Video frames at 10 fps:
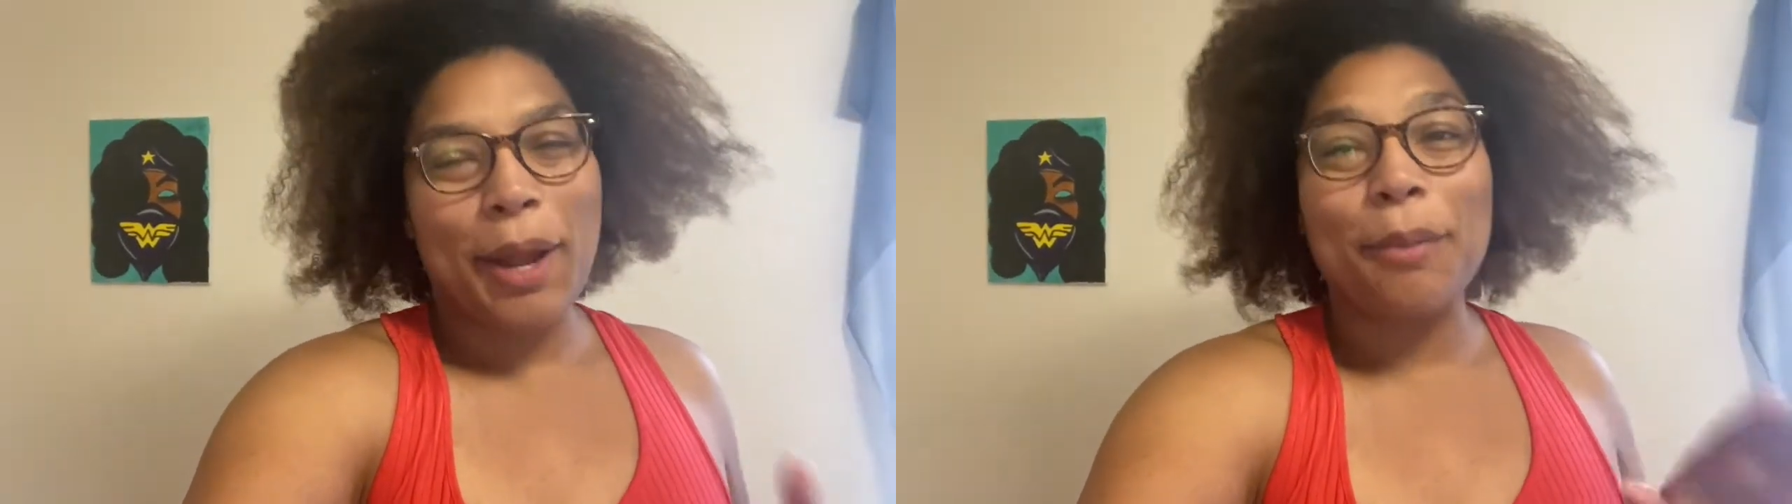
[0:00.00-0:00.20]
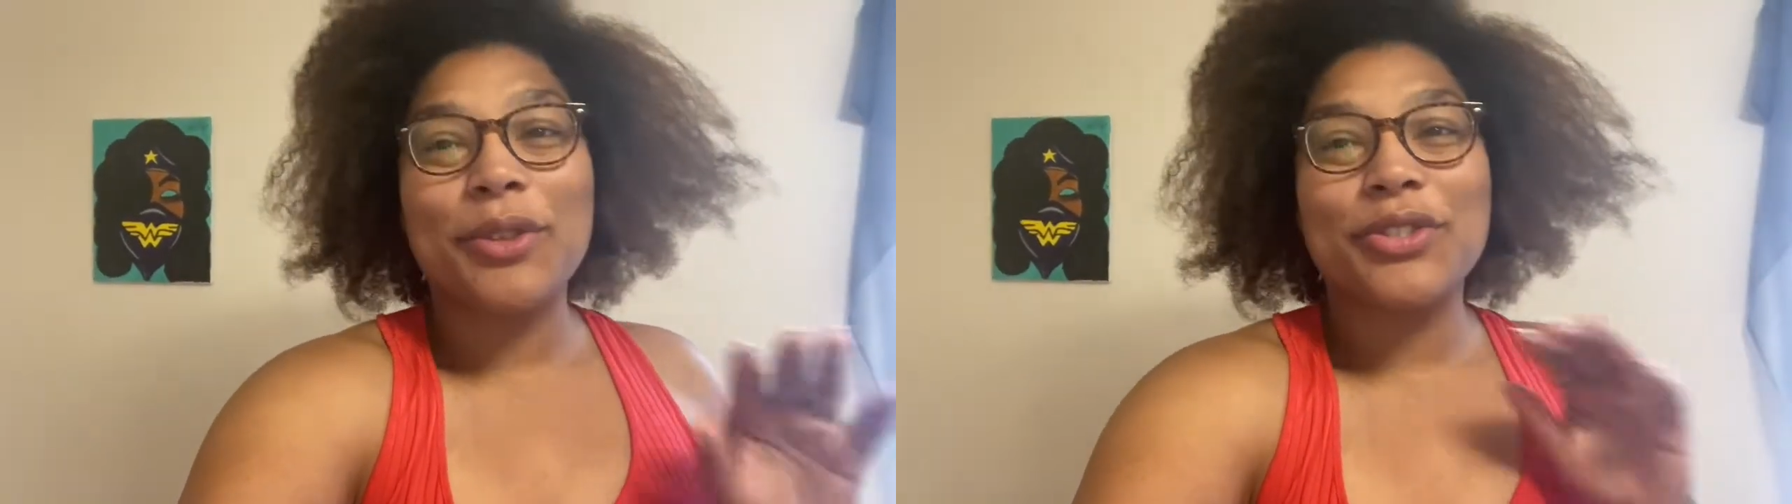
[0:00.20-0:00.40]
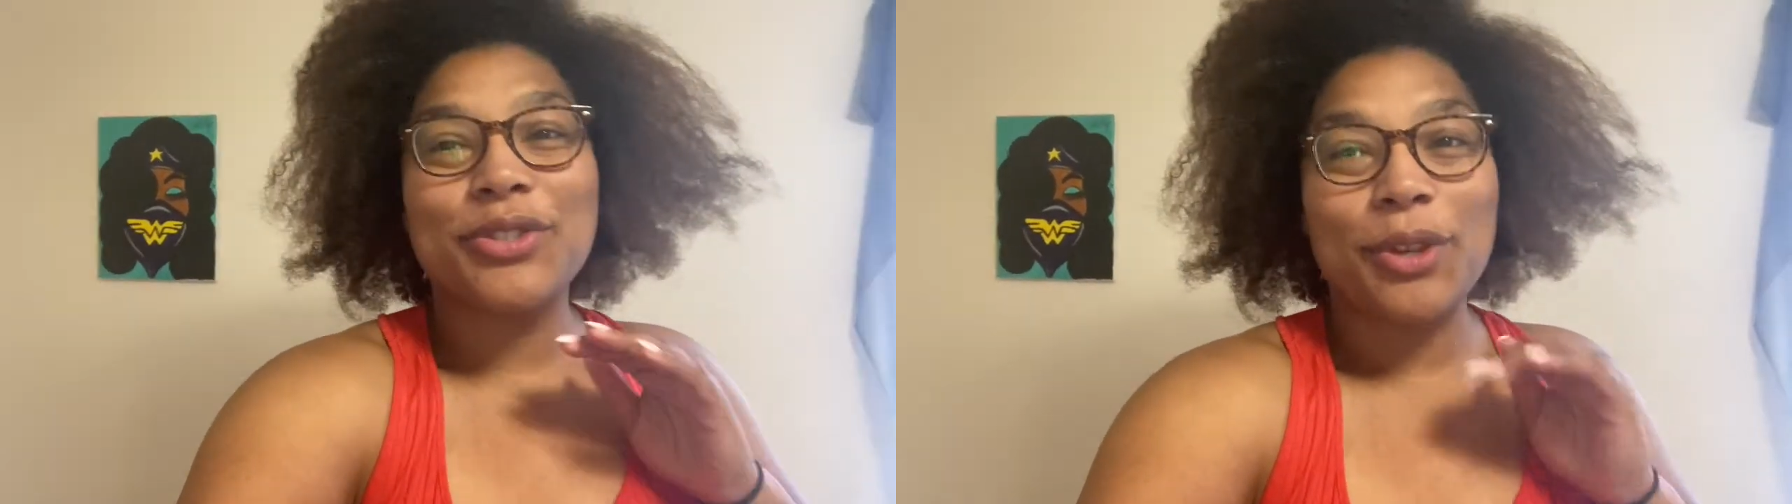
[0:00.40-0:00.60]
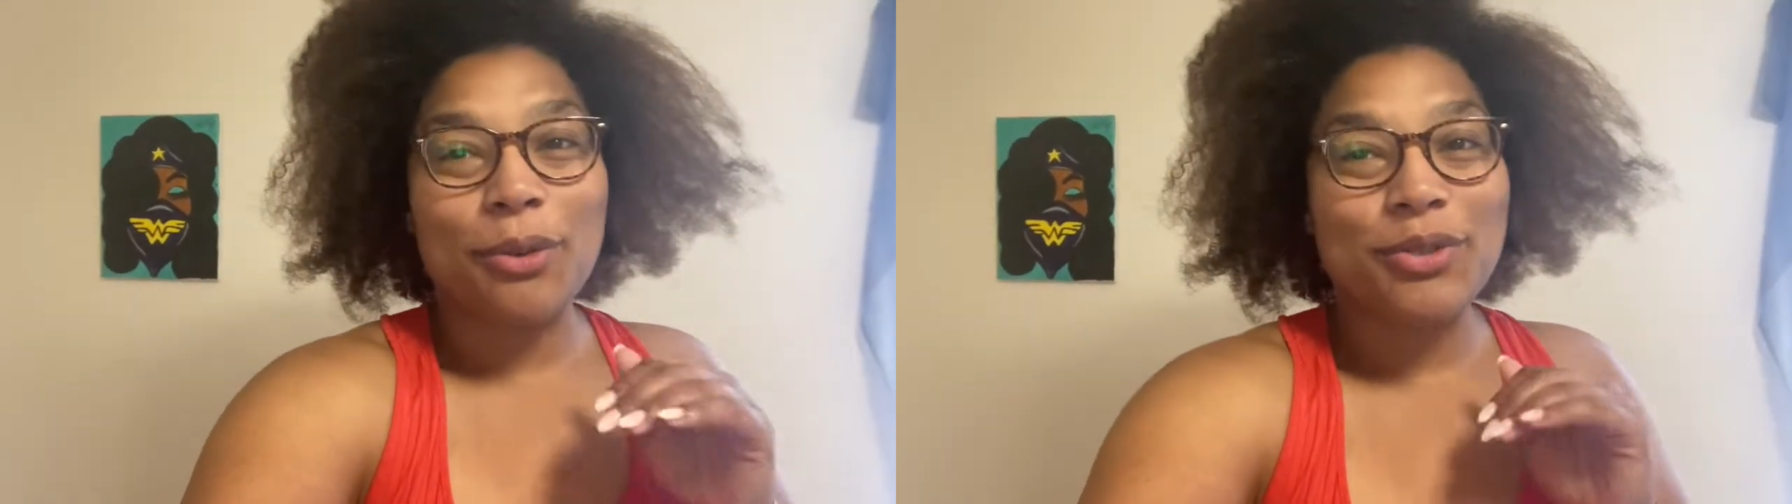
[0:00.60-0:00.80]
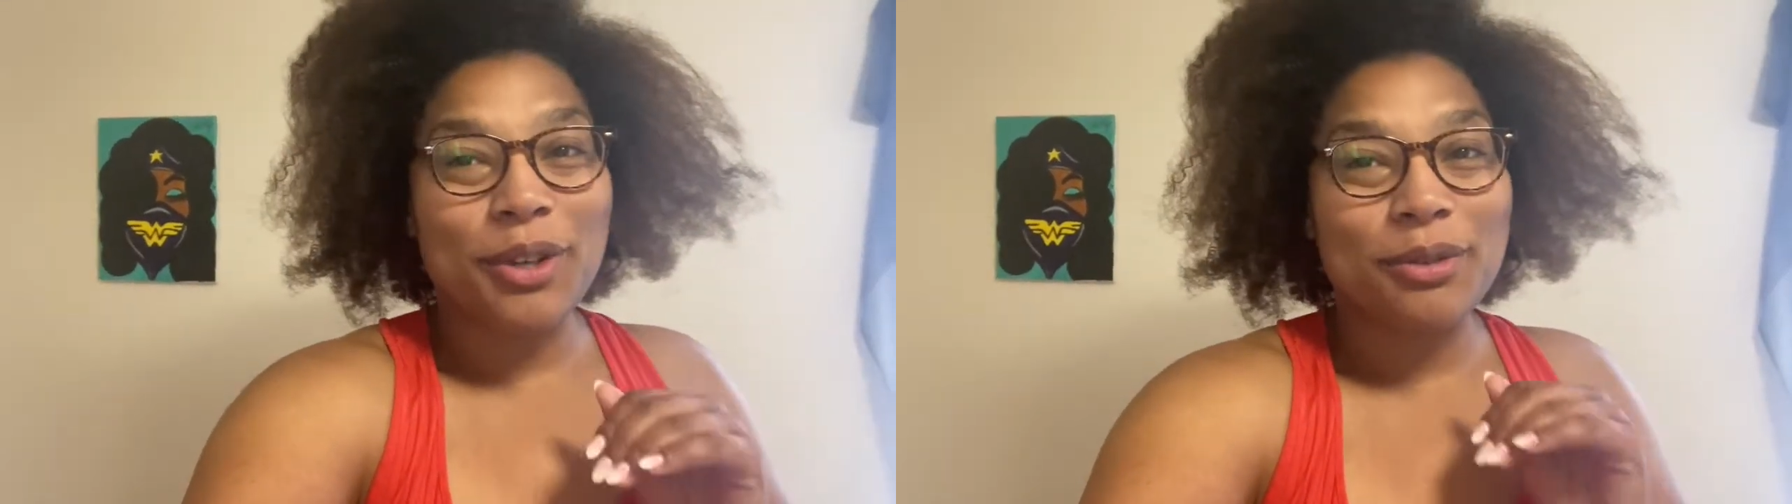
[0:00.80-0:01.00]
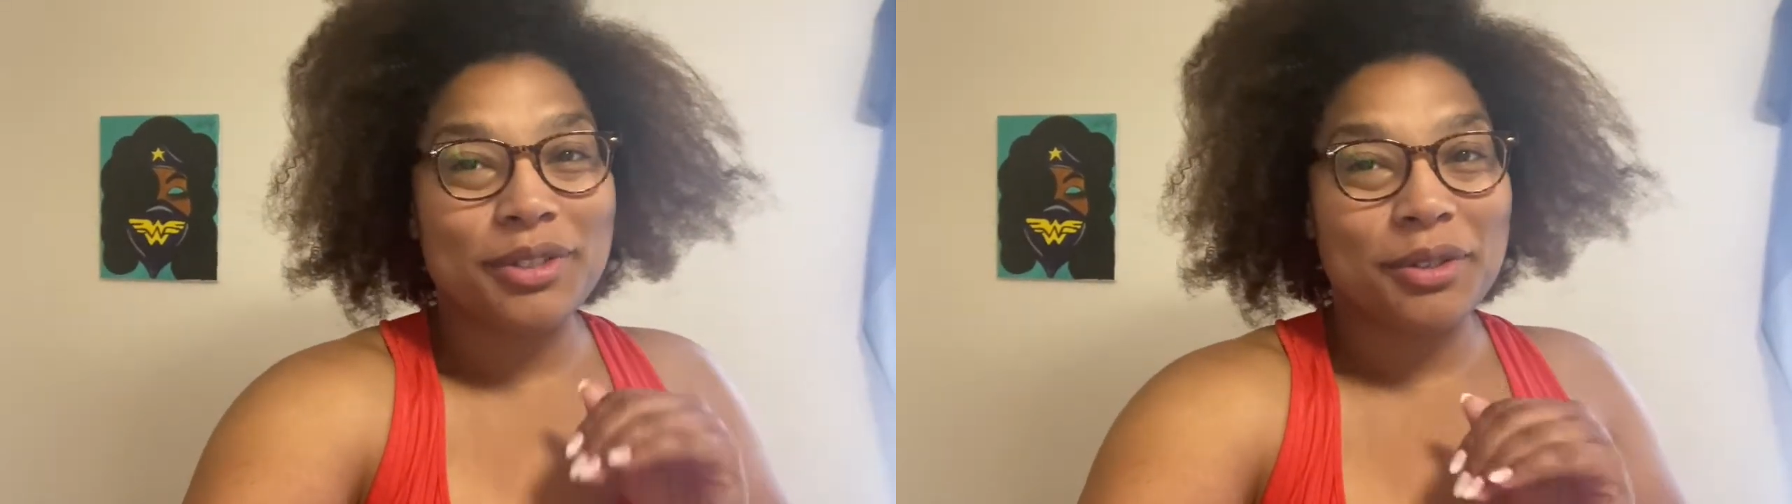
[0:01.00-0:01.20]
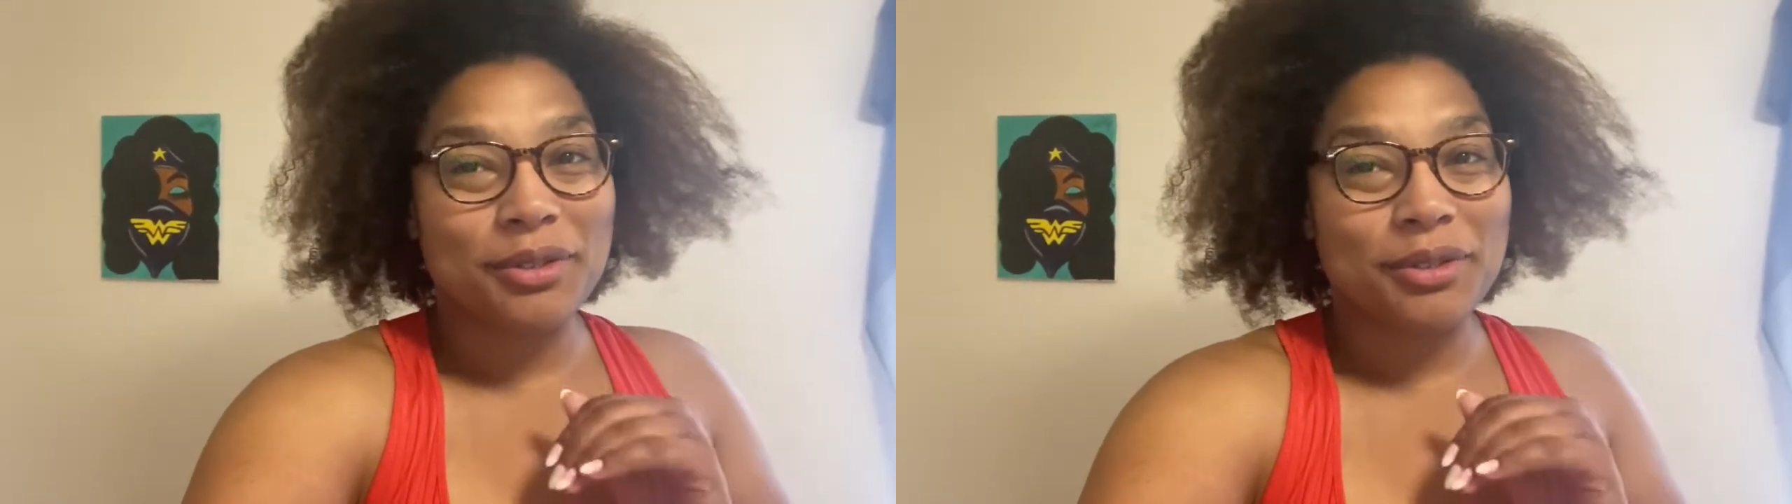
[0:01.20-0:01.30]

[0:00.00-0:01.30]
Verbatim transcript: I'm so, so, so,